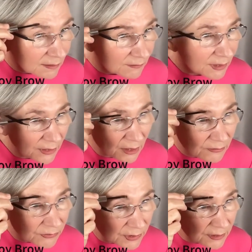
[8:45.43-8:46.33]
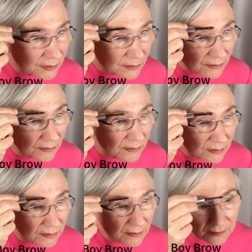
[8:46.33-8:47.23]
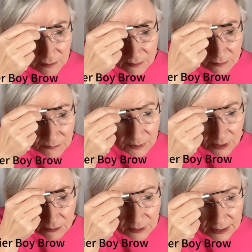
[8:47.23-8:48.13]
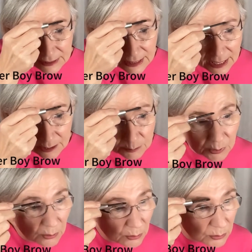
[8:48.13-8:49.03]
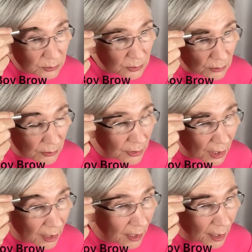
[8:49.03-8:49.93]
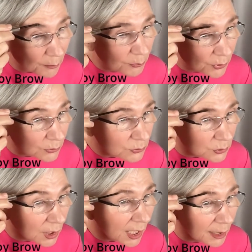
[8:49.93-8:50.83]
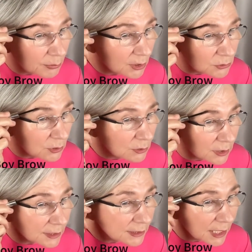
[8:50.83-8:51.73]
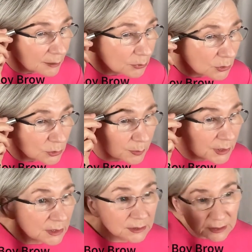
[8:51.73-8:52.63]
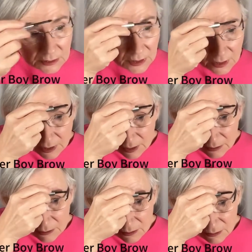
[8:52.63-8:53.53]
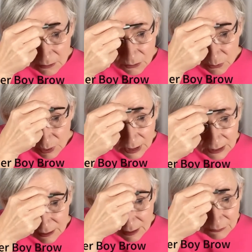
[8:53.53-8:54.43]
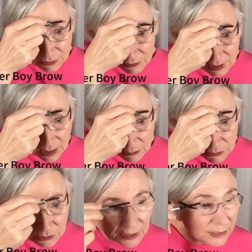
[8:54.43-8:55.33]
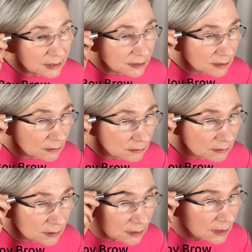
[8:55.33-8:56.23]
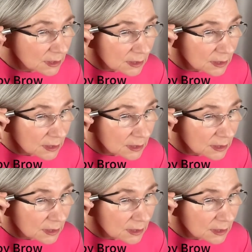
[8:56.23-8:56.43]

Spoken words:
Very often we look like tadpoles, or the eyebrows look like tadpoles, because there's no color left on the outer edges and all the